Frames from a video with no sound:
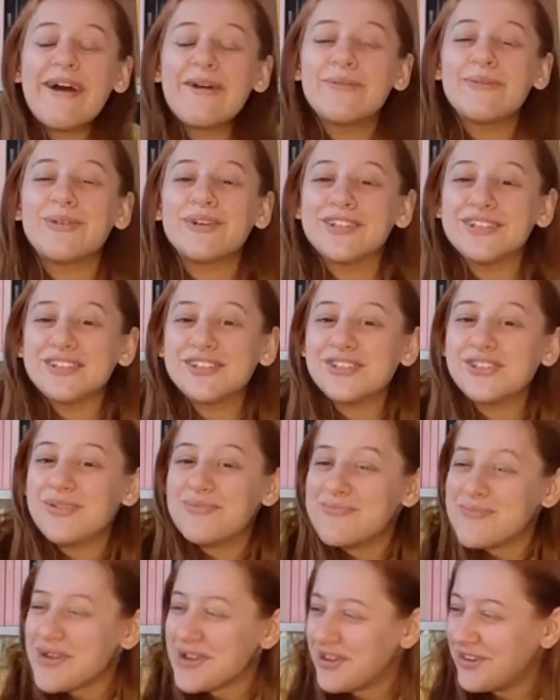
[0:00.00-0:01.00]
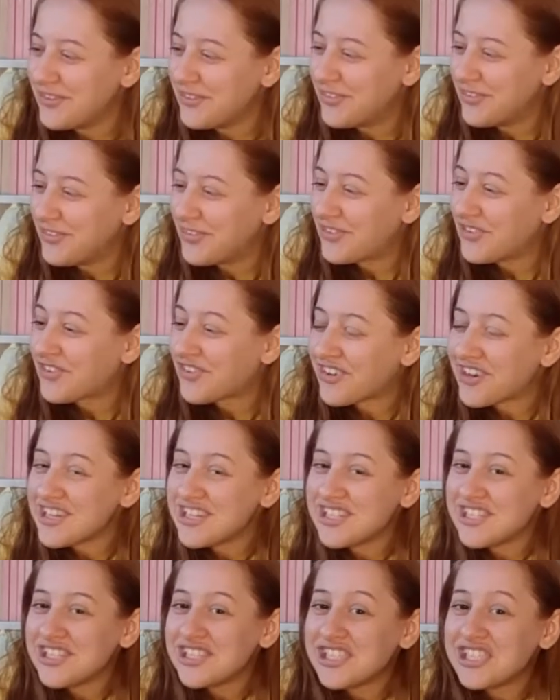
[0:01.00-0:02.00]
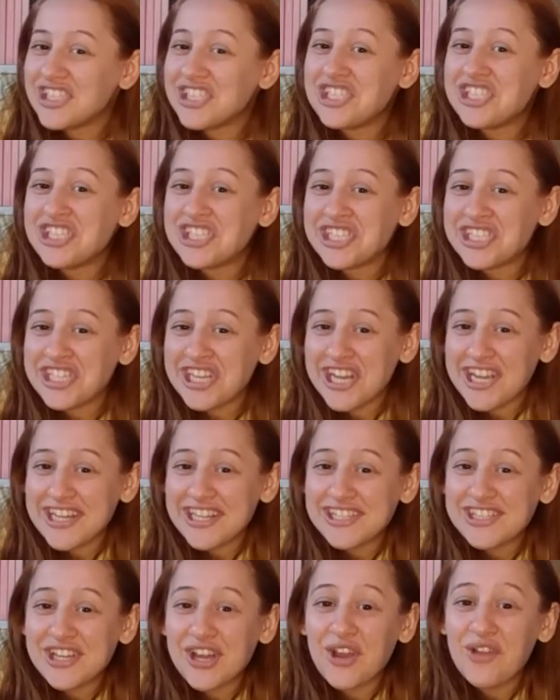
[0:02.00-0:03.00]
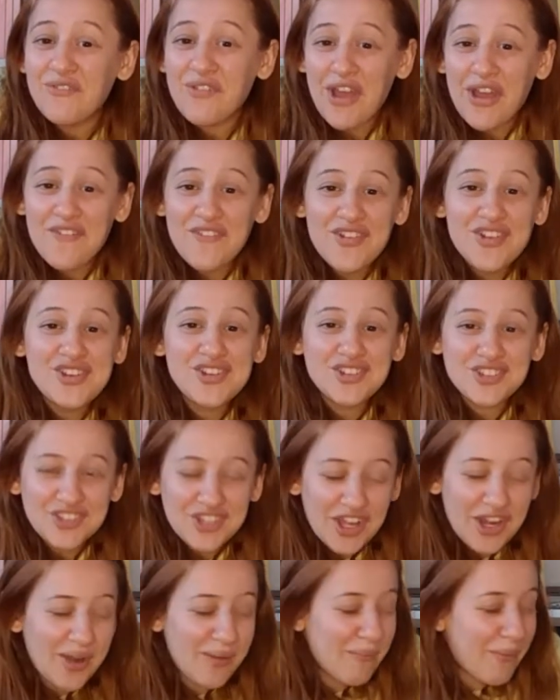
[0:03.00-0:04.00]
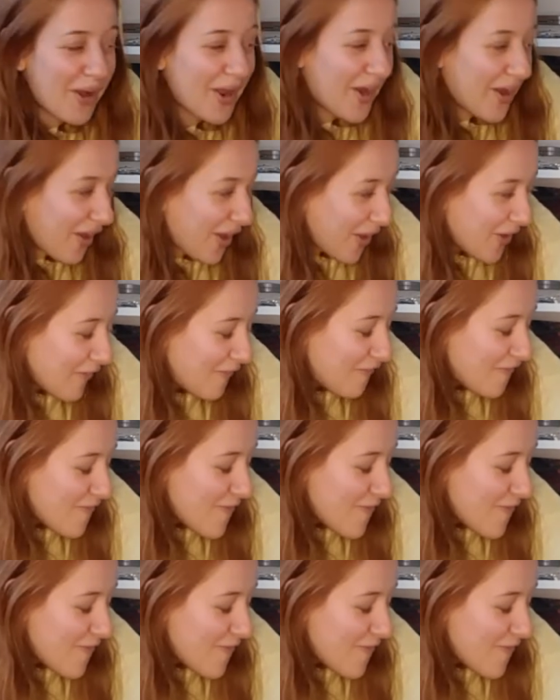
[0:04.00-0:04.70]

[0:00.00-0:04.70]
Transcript: was the most cringiest shit I've ever just done in my life.